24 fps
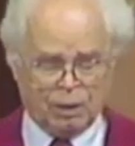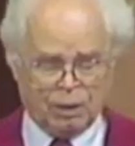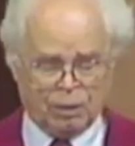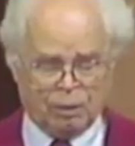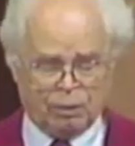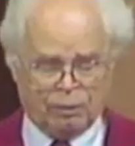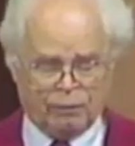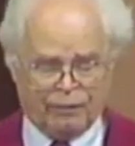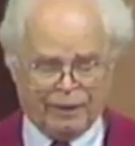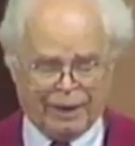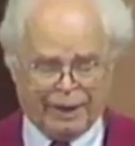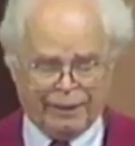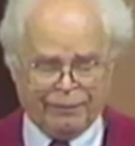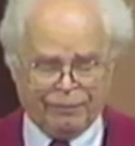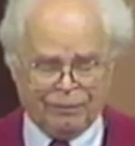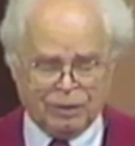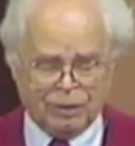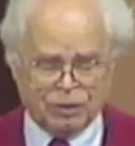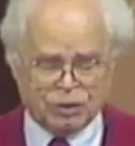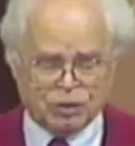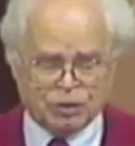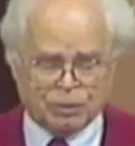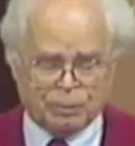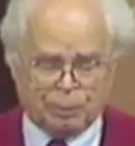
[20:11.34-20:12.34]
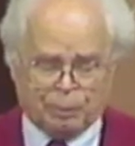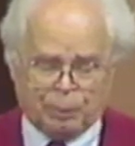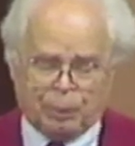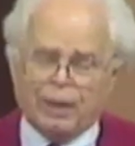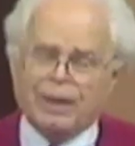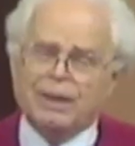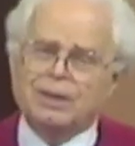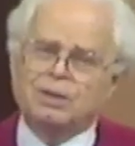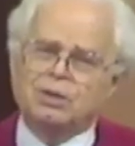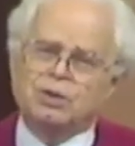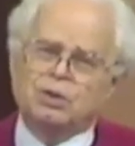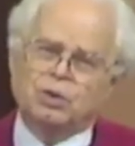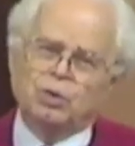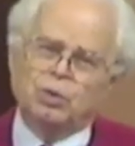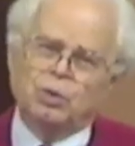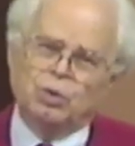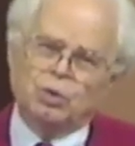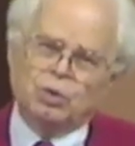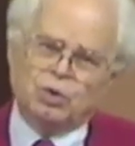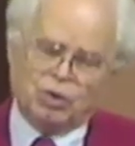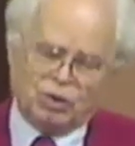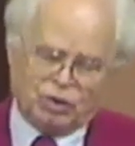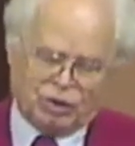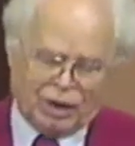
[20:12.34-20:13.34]
The revival spread
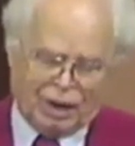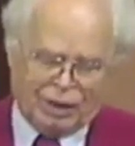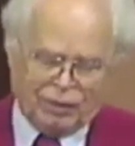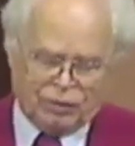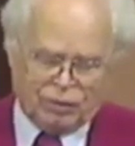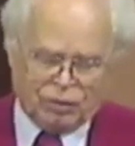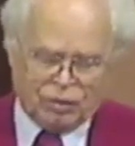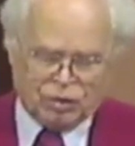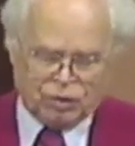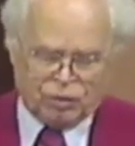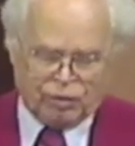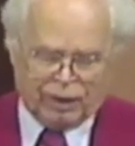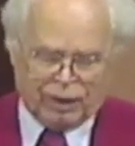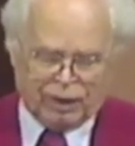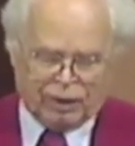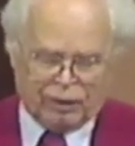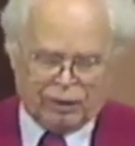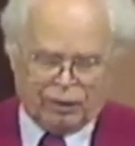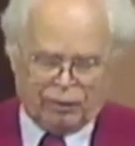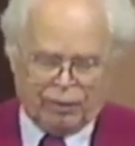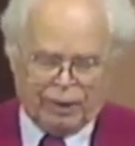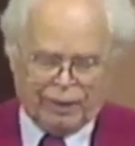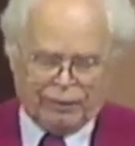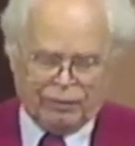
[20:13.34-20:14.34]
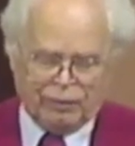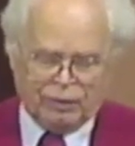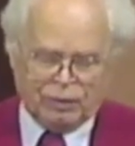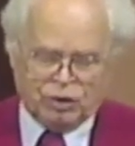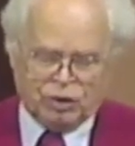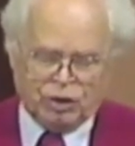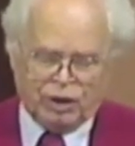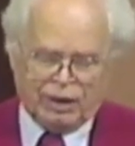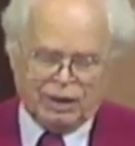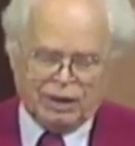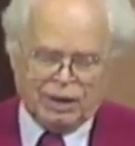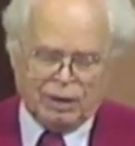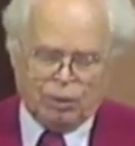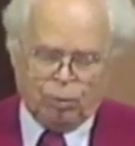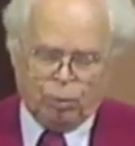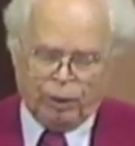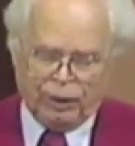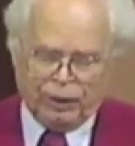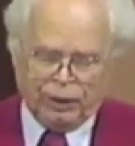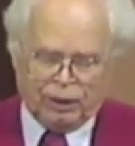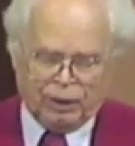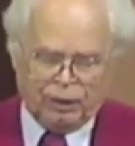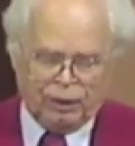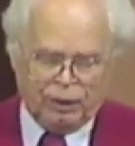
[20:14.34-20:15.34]
to South Australia. The Reverend J.D.
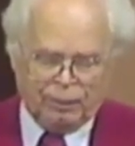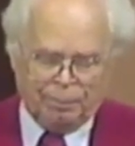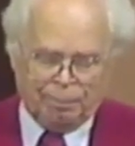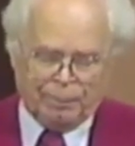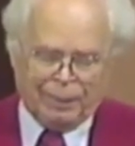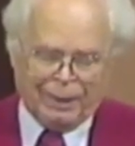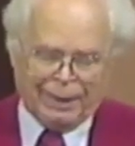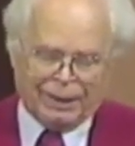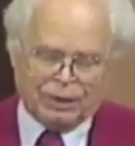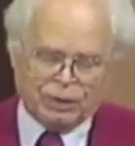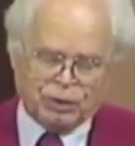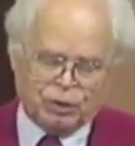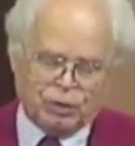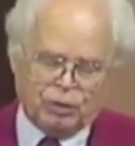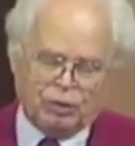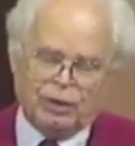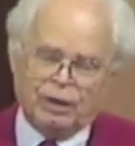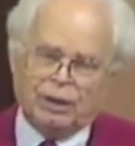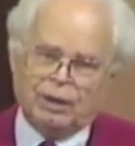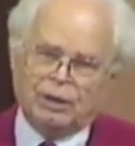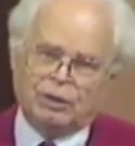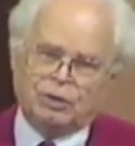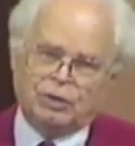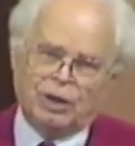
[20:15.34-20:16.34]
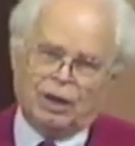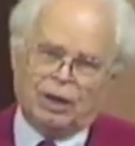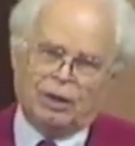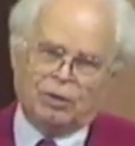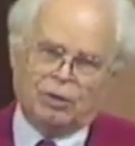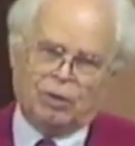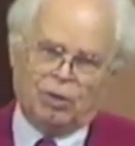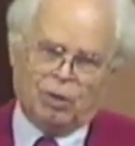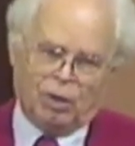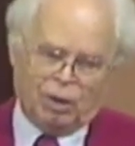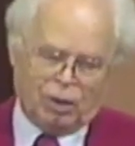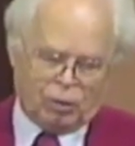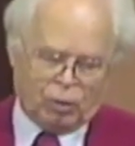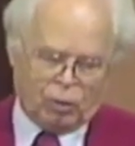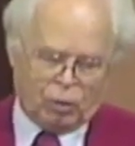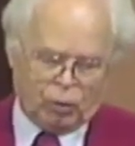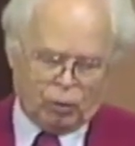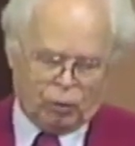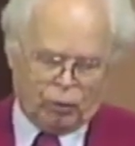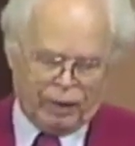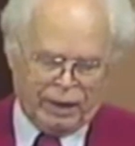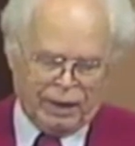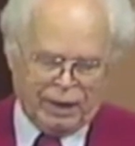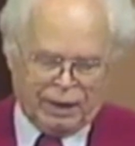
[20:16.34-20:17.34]
Whittaker, pastor in a town called
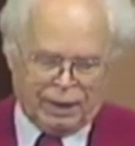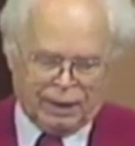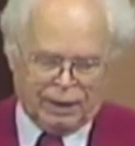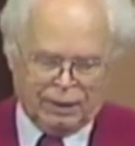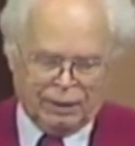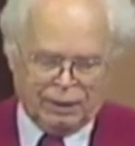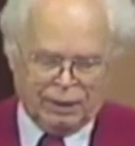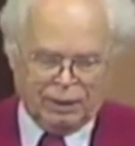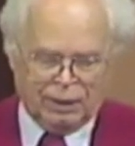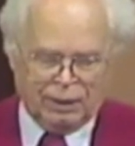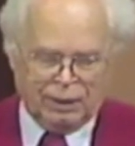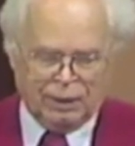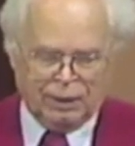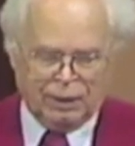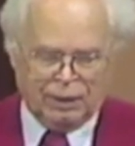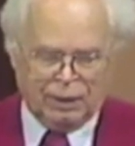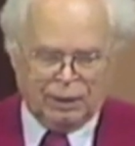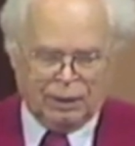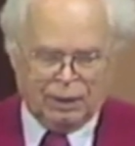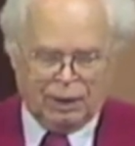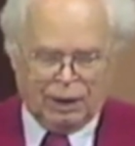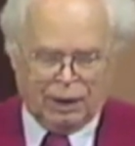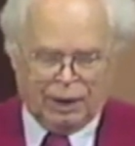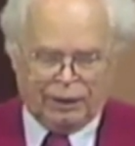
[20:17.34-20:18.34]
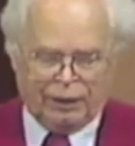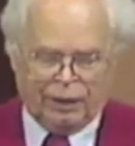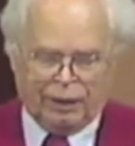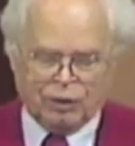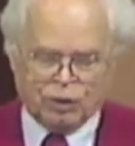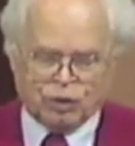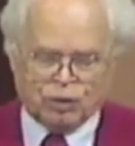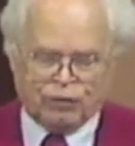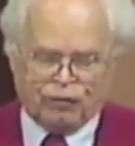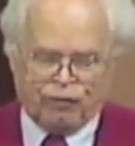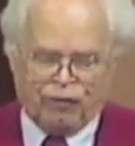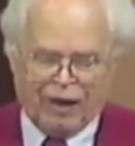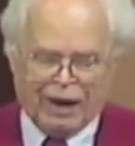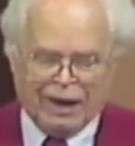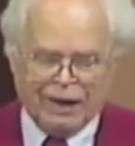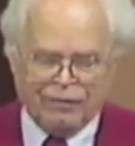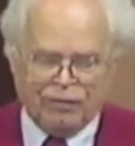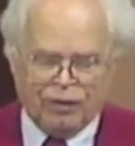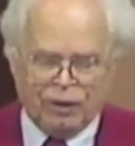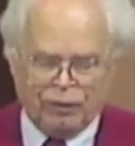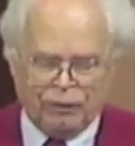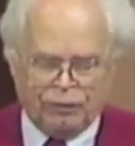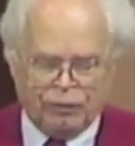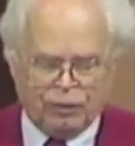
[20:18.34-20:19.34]
Coringa, announced
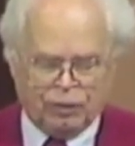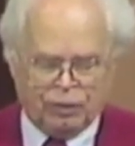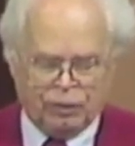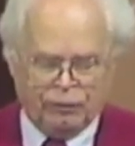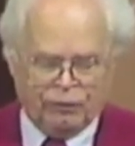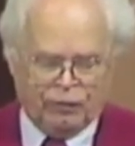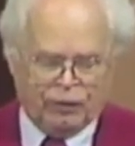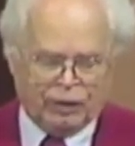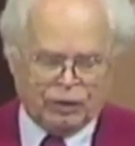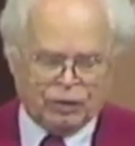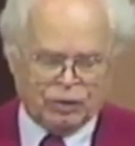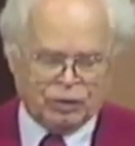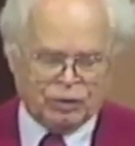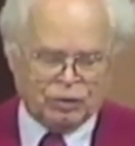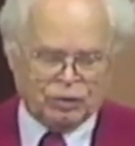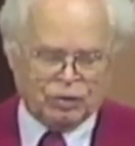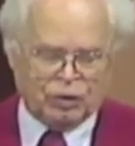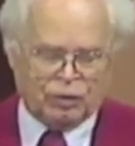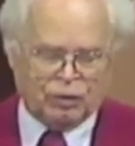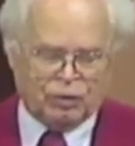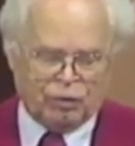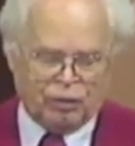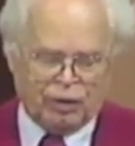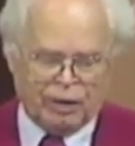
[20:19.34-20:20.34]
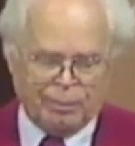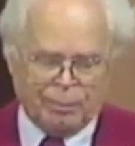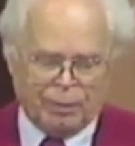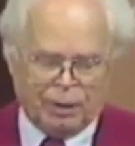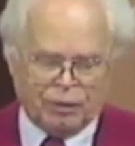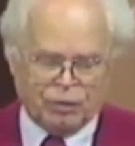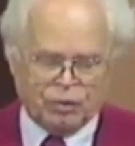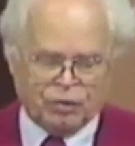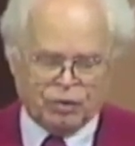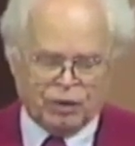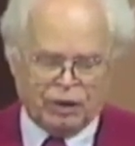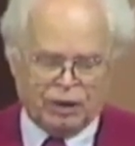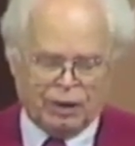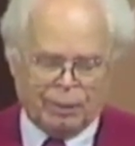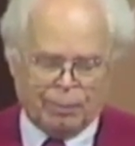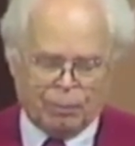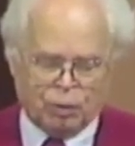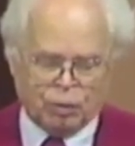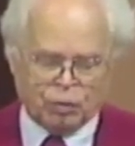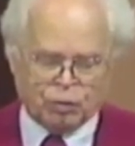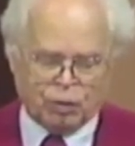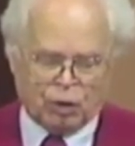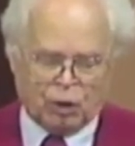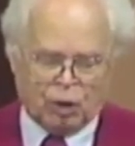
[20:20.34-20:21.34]
500 conversions in 3 months in a
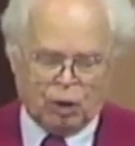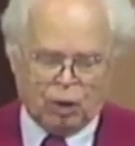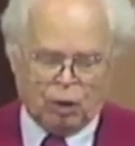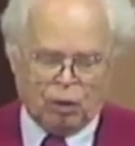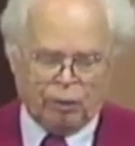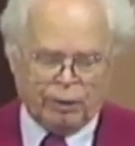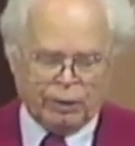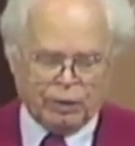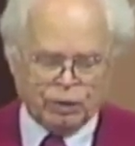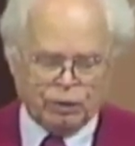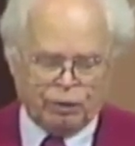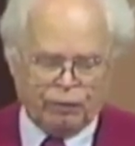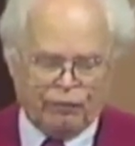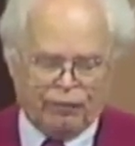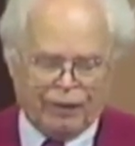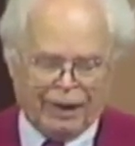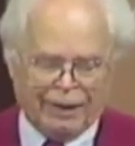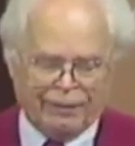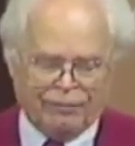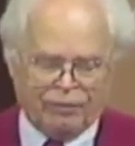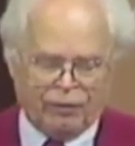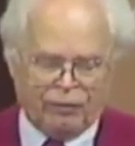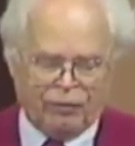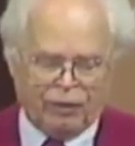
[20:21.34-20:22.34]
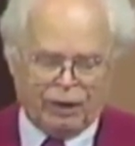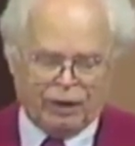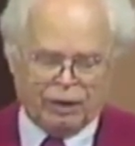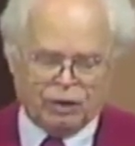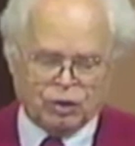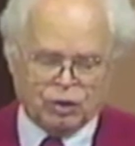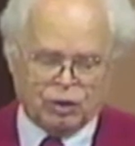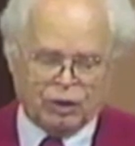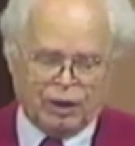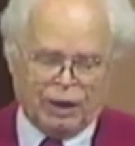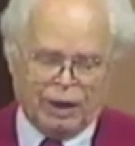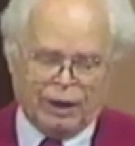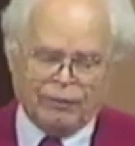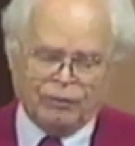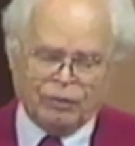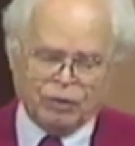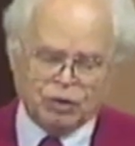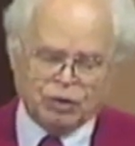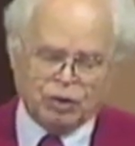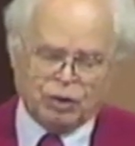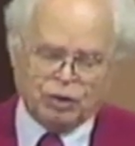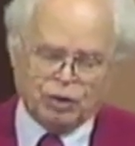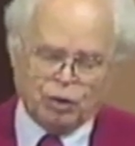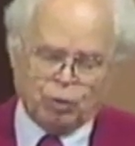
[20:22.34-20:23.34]
most glorious revival of religion, never
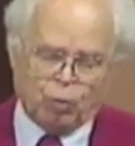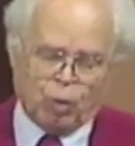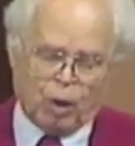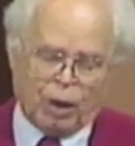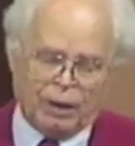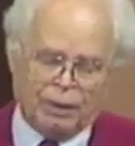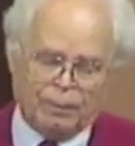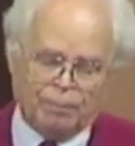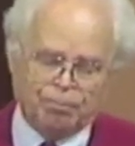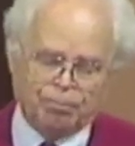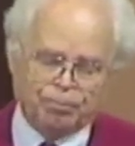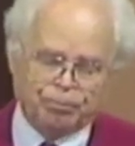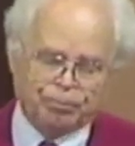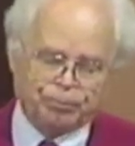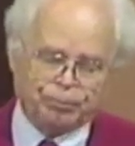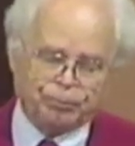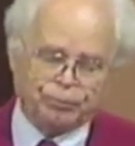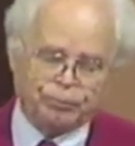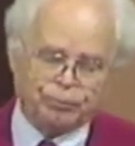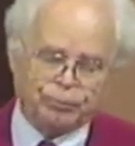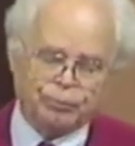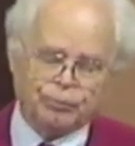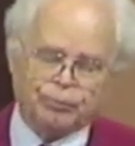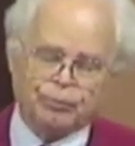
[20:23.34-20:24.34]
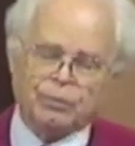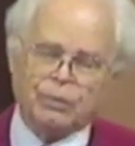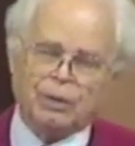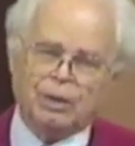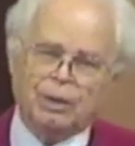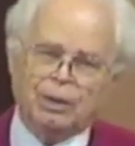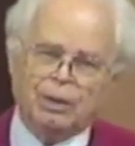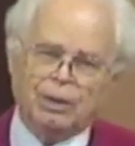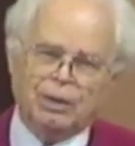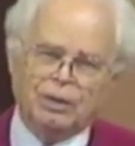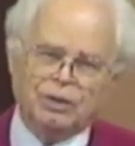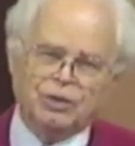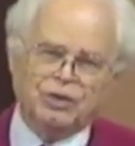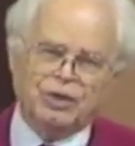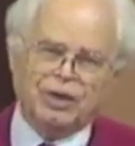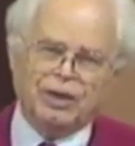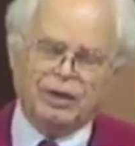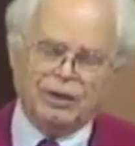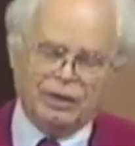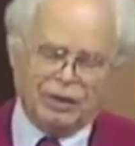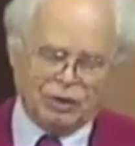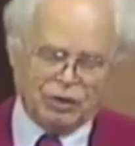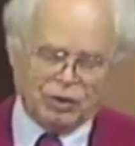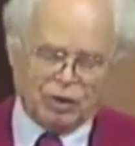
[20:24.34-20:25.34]
such a one
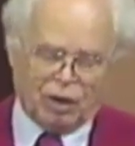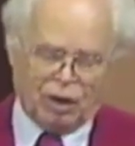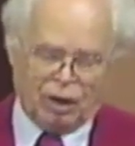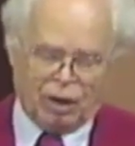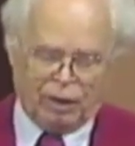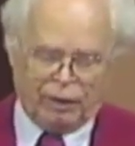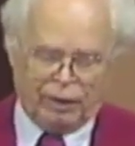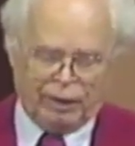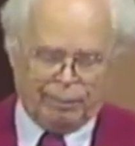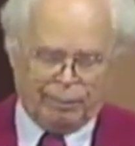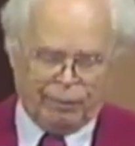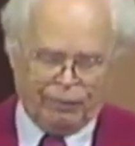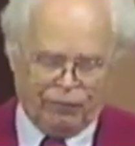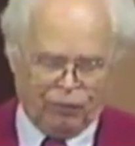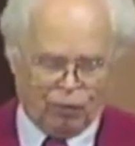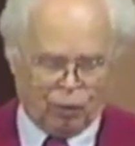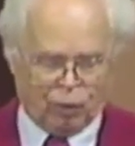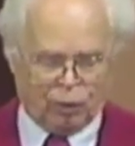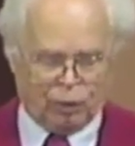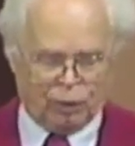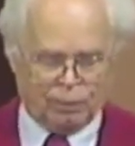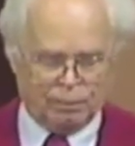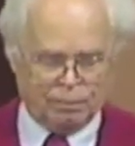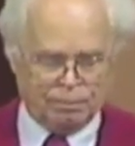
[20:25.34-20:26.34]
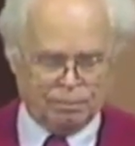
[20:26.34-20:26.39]
seen in this colony before.